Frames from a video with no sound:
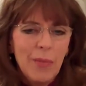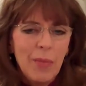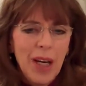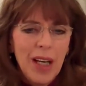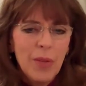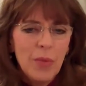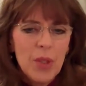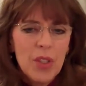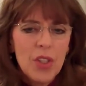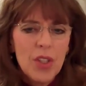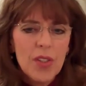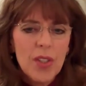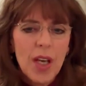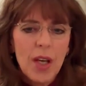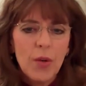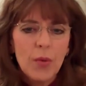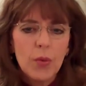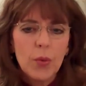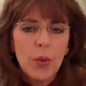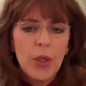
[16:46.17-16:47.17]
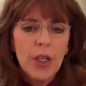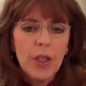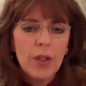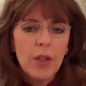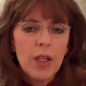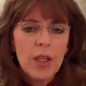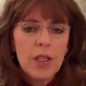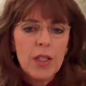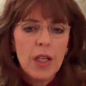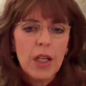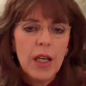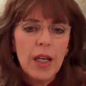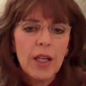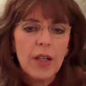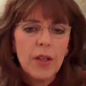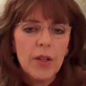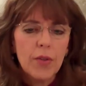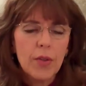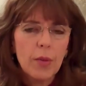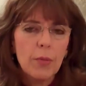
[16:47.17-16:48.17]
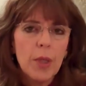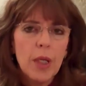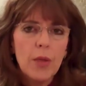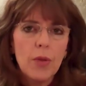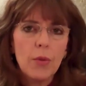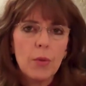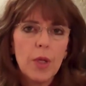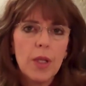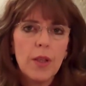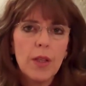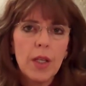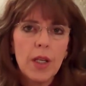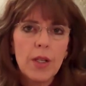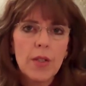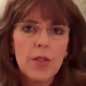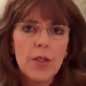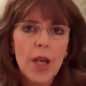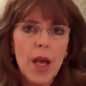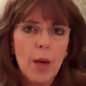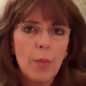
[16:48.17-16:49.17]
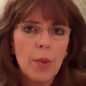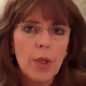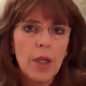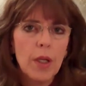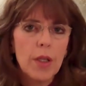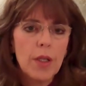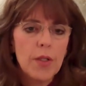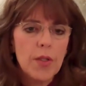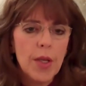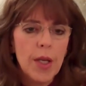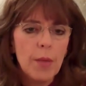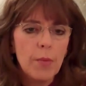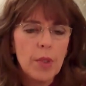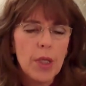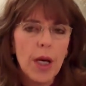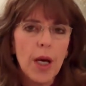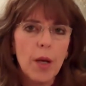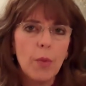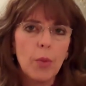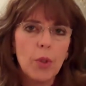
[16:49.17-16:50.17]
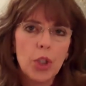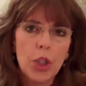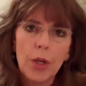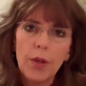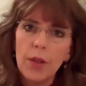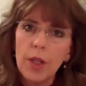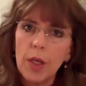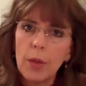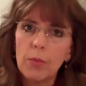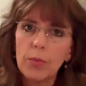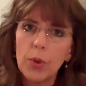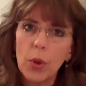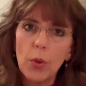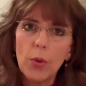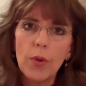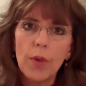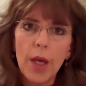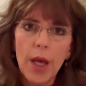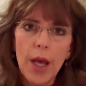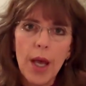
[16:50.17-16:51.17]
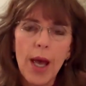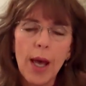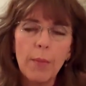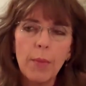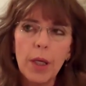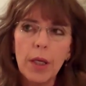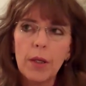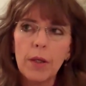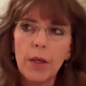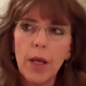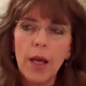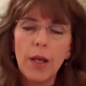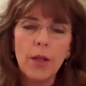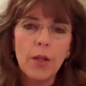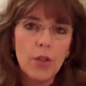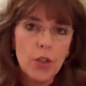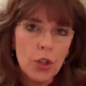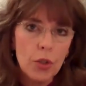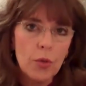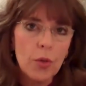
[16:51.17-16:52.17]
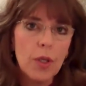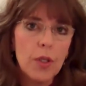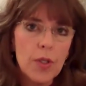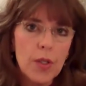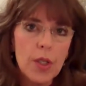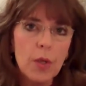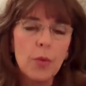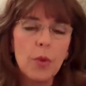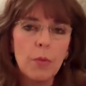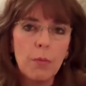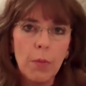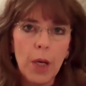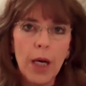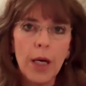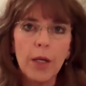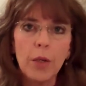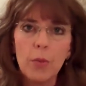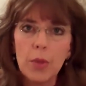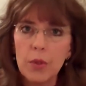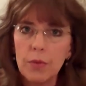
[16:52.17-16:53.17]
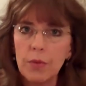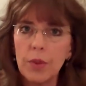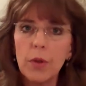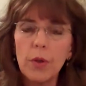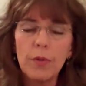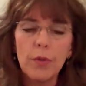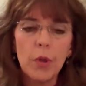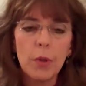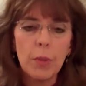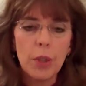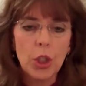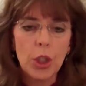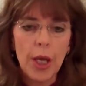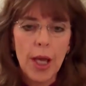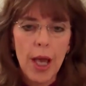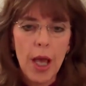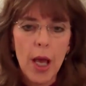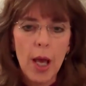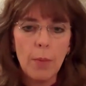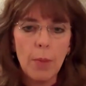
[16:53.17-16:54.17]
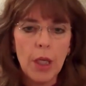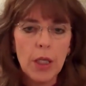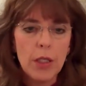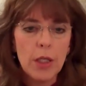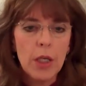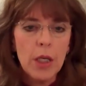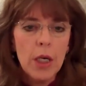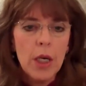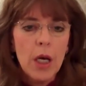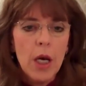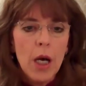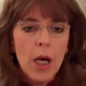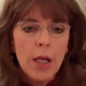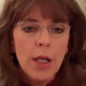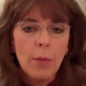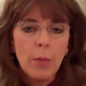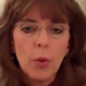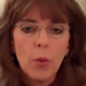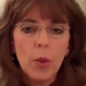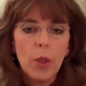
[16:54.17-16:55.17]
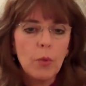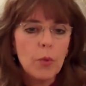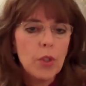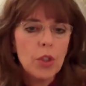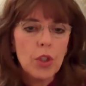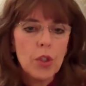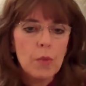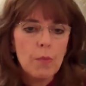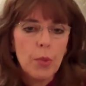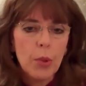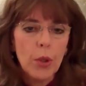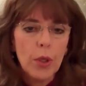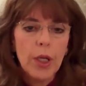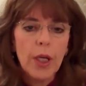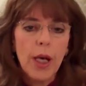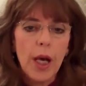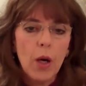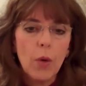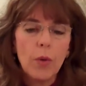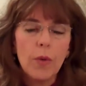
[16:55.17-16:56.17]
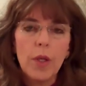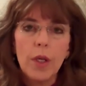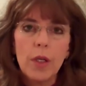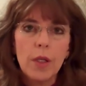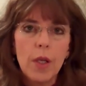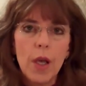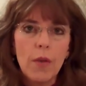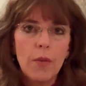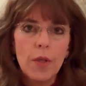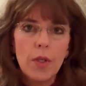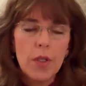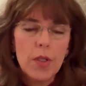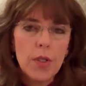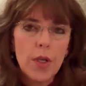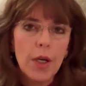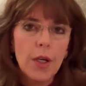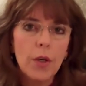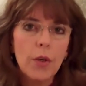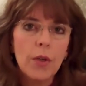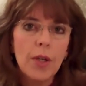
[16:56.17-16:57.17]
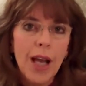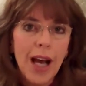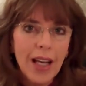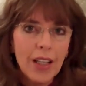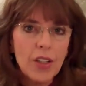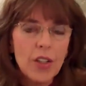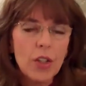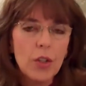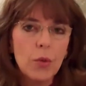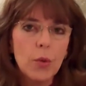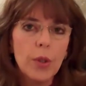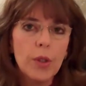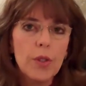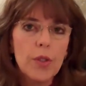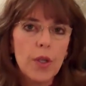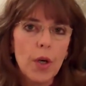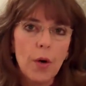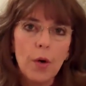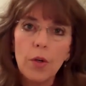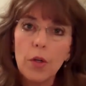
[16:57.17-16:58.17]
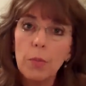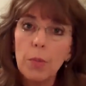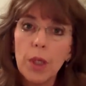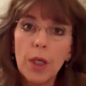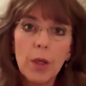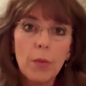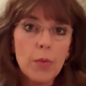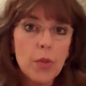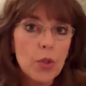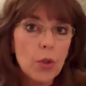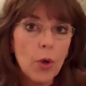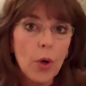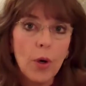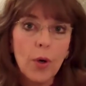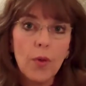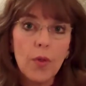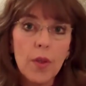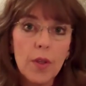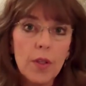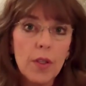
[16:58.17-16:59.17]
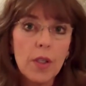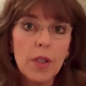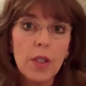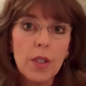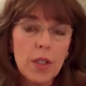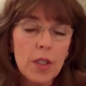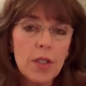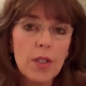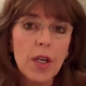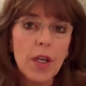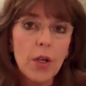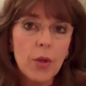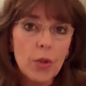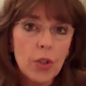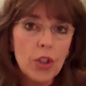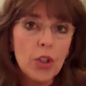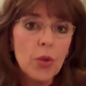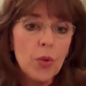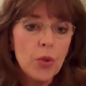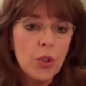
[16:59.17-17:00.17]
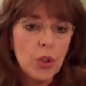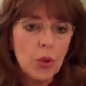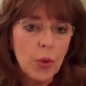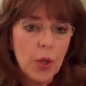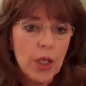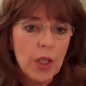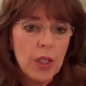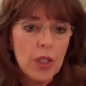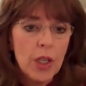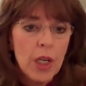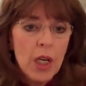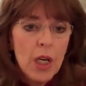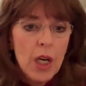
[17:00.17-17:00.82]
mine was just kind of weird. It's like, for me, 3 things happened at the same time, which I think broke the habit. And as you can see with mine, it was very, very much a habit. Number 1 was just burning out, and the desire not to do it started to become stronger than the desire to do it.